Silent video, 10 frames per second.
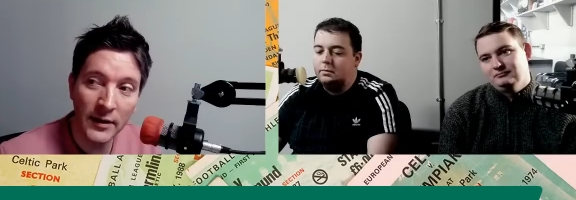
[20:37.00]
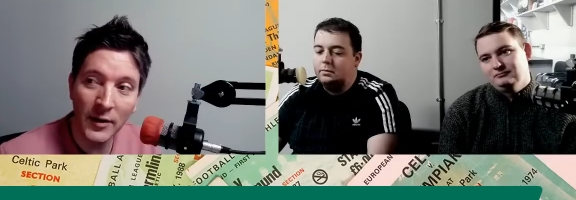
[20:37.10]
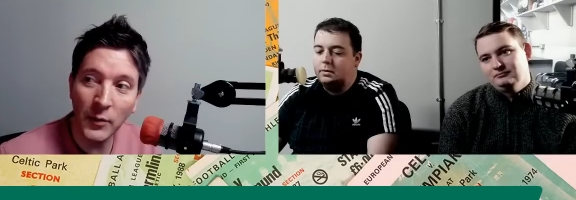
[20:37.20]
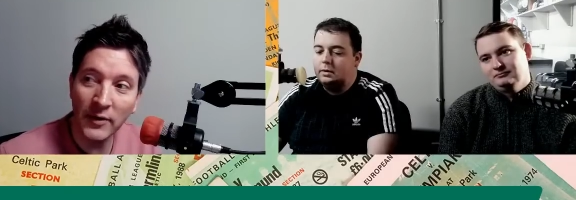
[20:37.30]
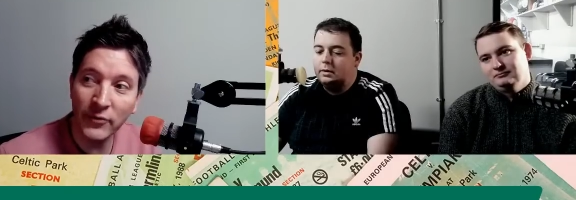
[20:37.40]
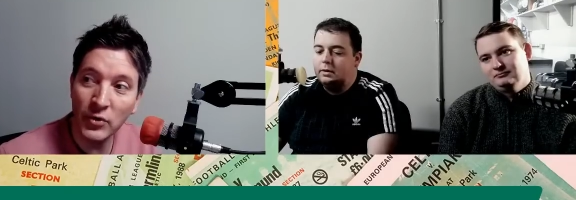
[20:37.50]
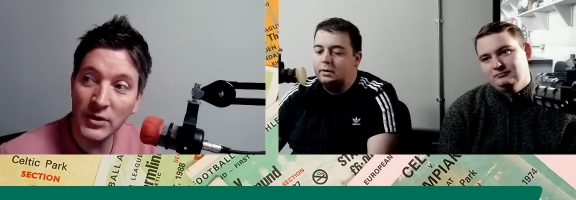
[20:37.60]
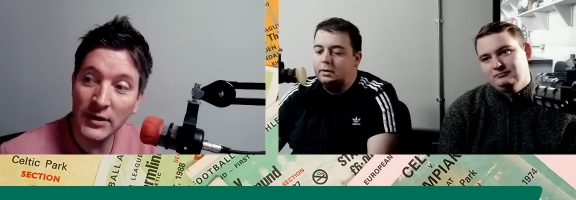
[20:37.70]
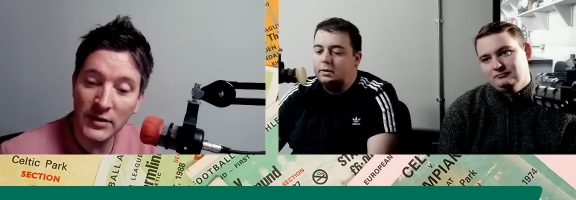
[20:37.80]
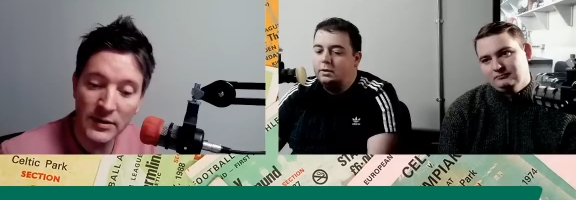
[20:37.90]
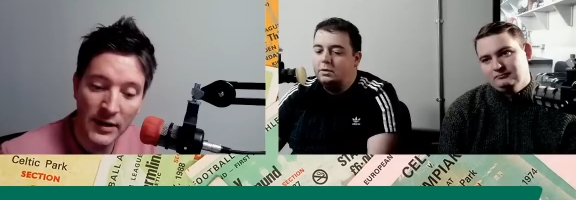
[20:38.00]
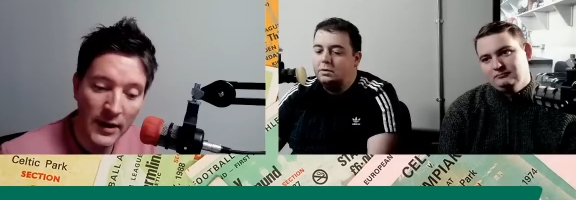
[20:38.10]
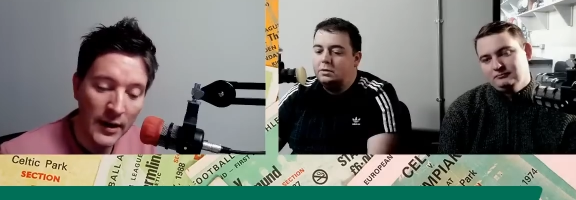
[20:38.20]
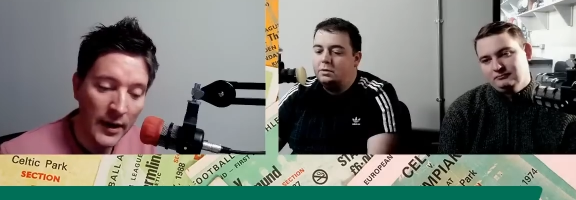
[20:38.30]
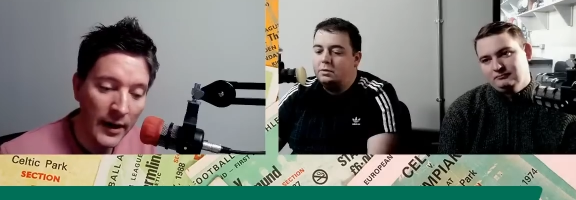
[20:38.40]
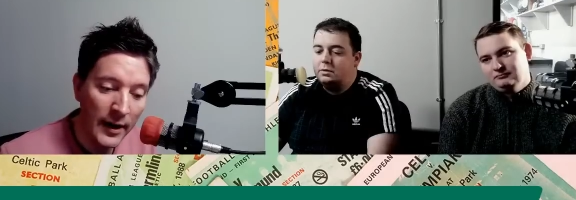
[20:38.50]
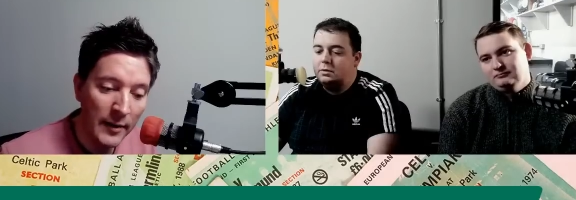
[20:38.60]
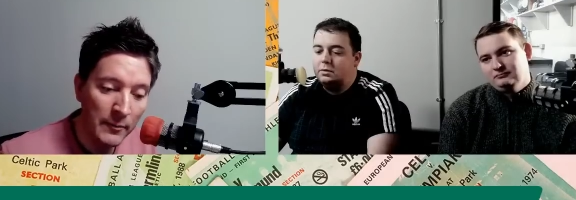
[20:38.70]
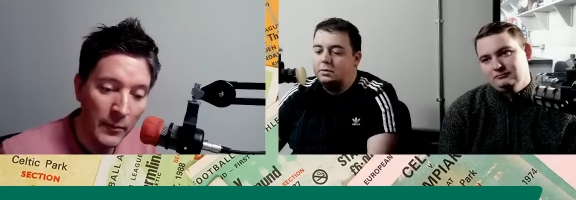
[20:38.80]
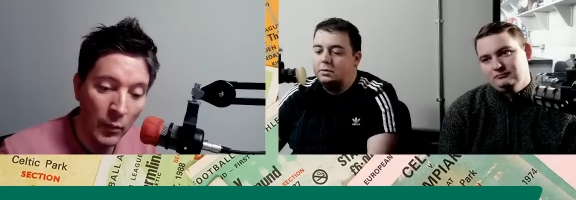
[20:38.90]
Speaker 1: lineup with a few changes.
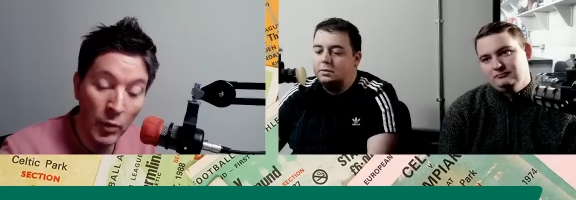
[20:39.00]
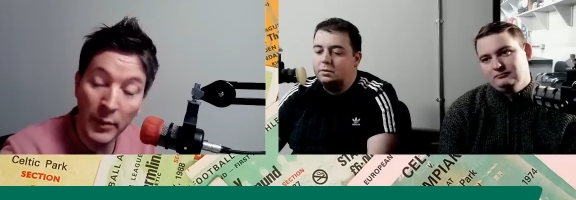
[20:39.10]
Um, what